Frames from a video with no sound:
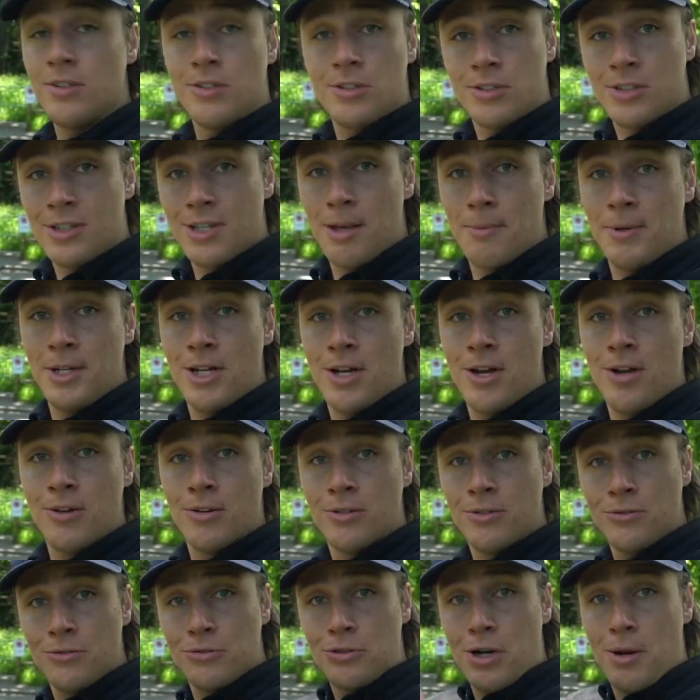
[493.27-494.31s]
So let me know,
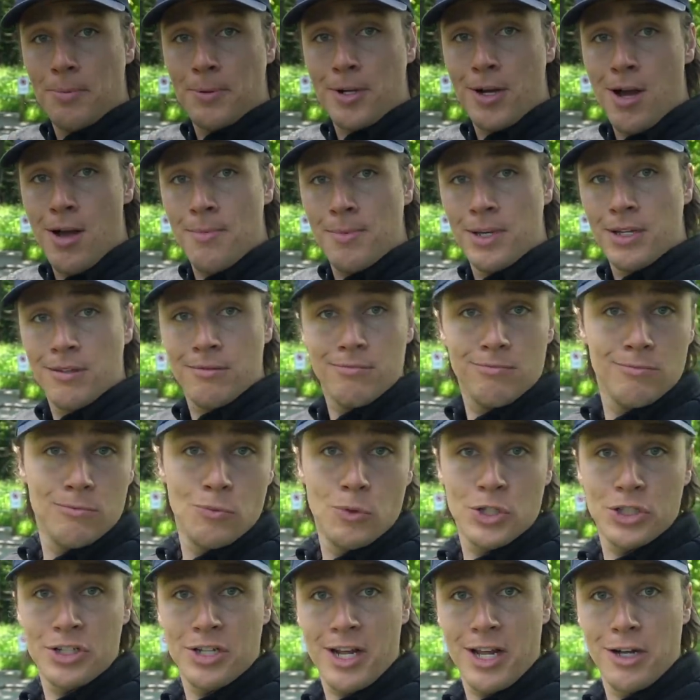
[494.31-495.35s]
drop a comment.
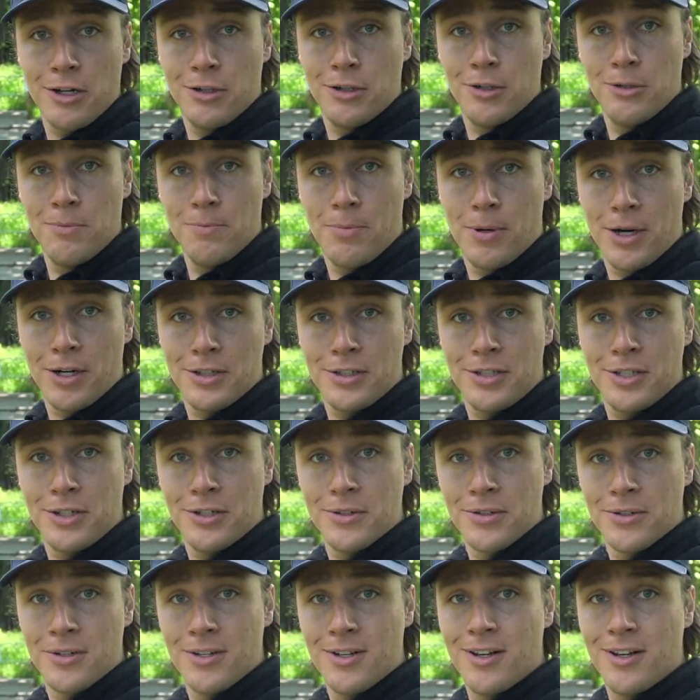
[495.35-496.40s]
What should I include in part two?